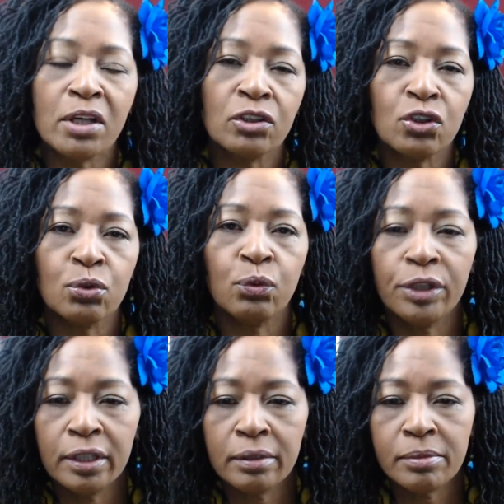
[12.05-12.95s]
I'm Dr.
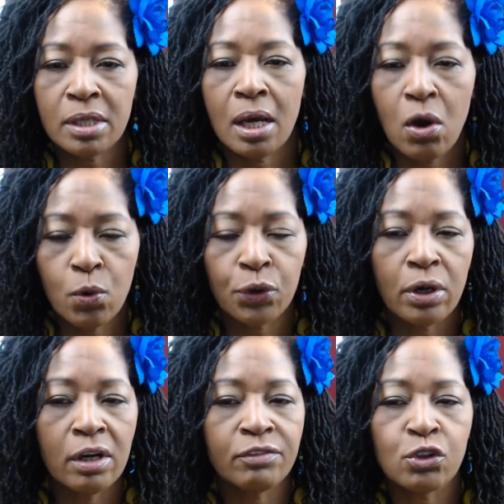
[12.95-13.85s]
Jewel Williams,
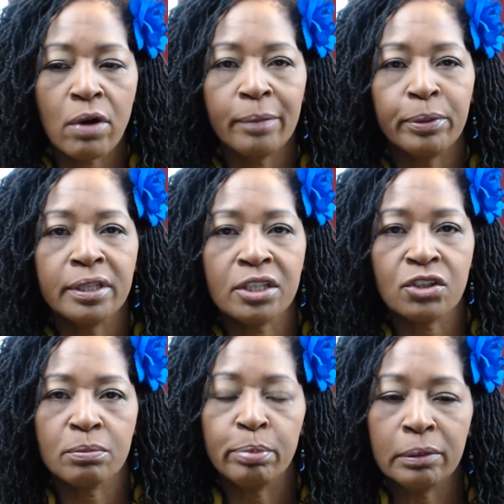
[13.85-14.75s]
owner of Tri
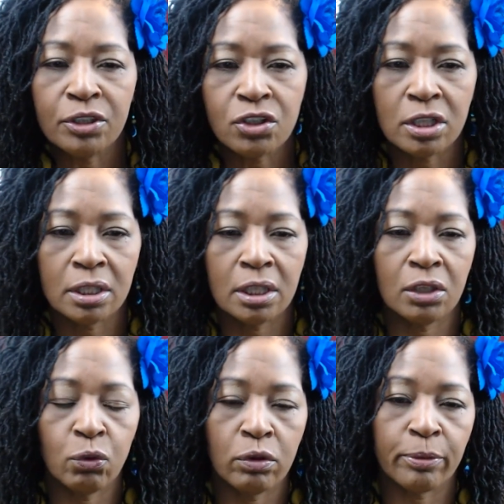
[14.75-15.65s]
Production
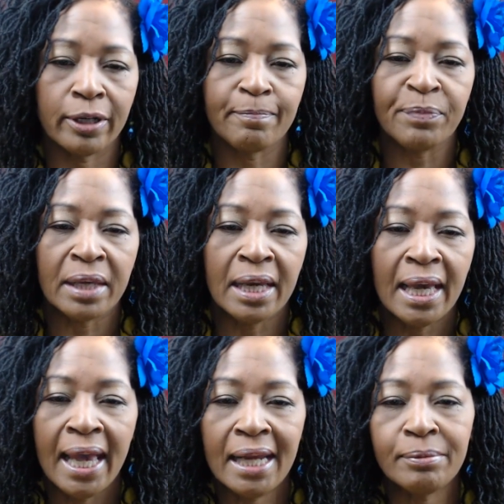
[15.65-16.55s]
Publishing Incorporated.
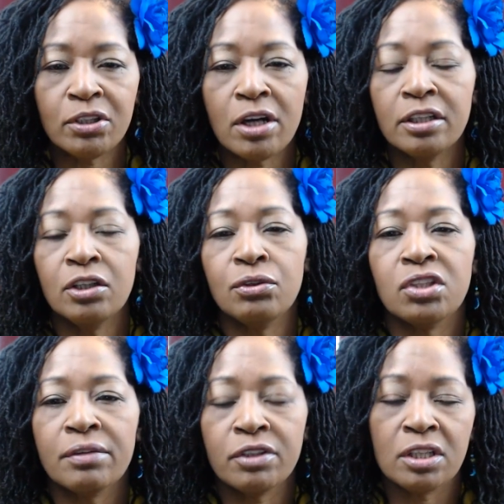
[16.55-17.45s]
And I'm starting a
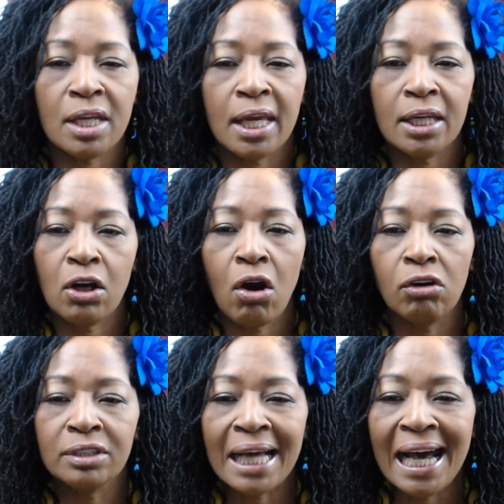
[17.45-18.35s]
new series today
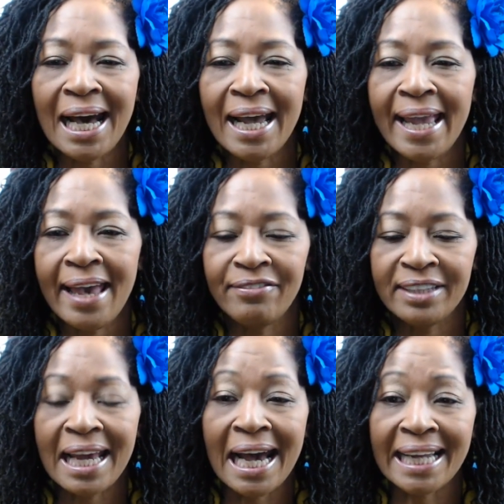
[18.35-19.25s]
called I
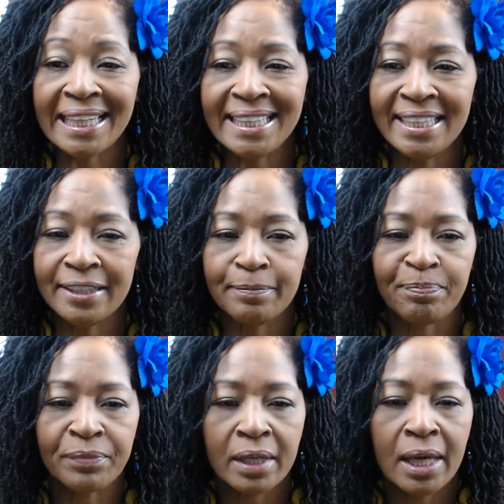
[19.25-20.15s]
Have an Idea.
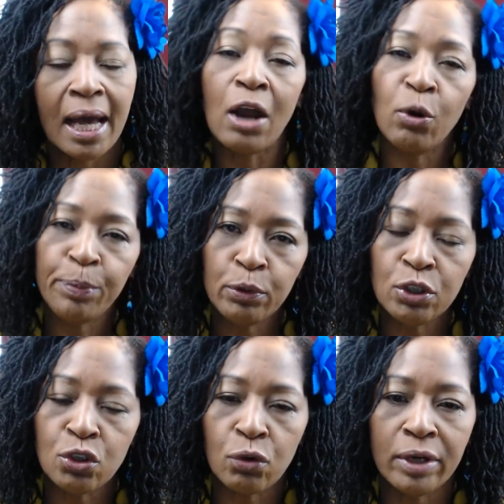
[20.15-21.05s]
I hope
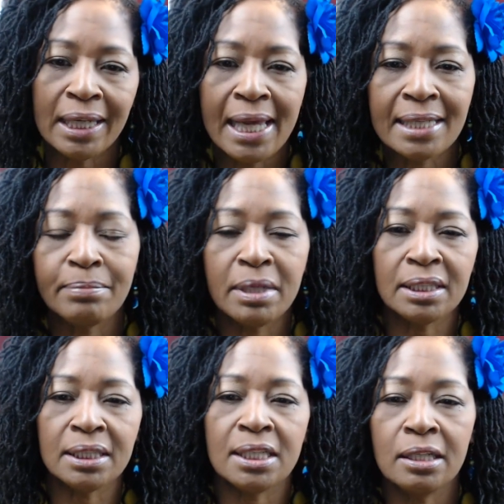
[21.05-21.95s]
you enjoyed last
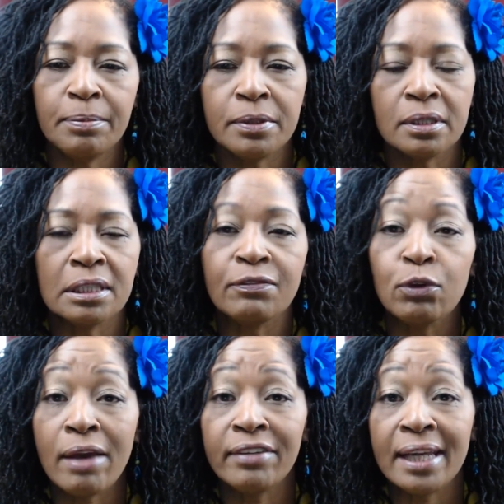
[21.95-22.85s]
month's tips, and
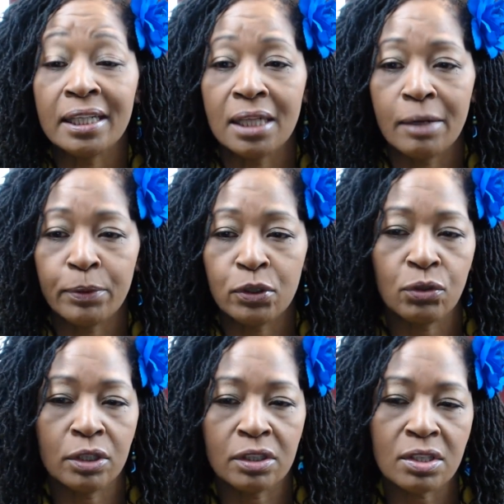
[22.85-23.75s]
if you haven't had an
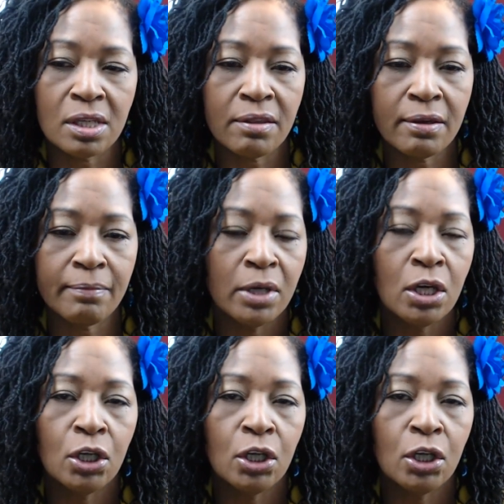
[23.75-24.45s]
opportunity to see them,